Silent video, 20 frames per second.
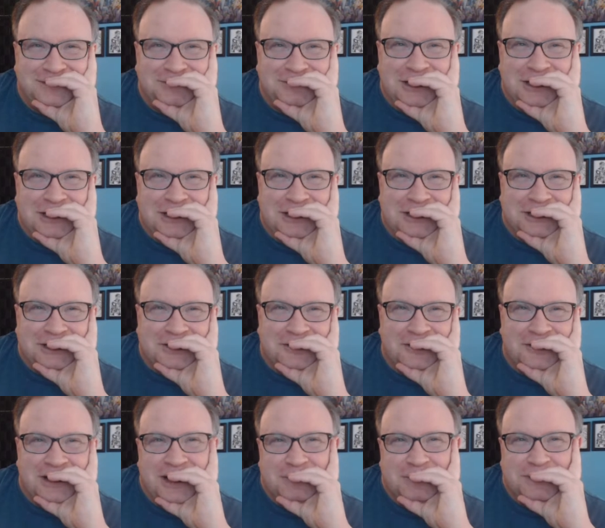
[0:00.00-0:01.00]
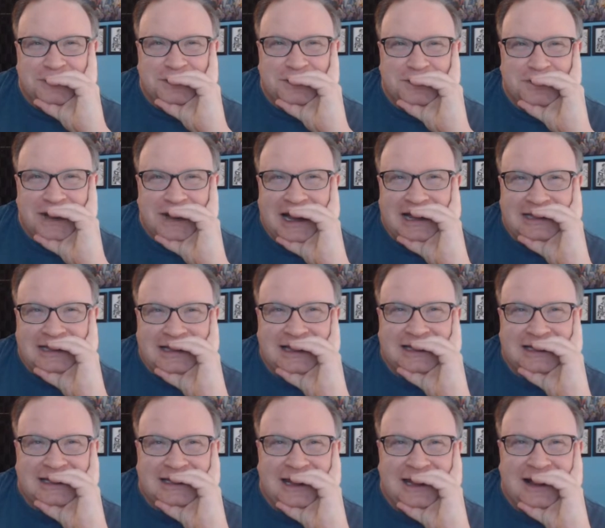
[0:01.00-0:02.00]
Well, you screwed up. It's supposed to be
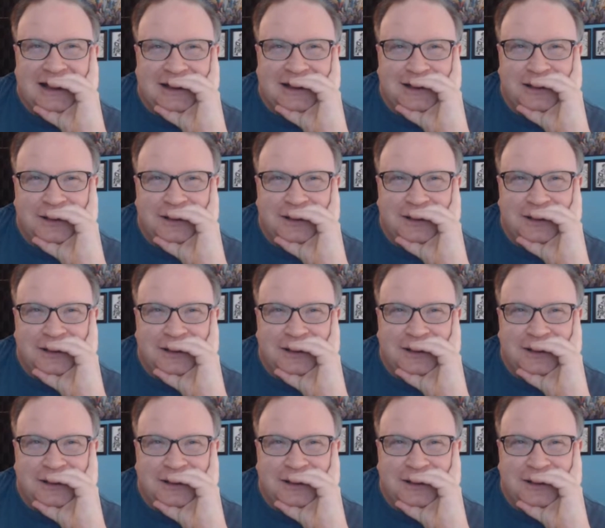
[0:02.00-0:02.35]
Antissa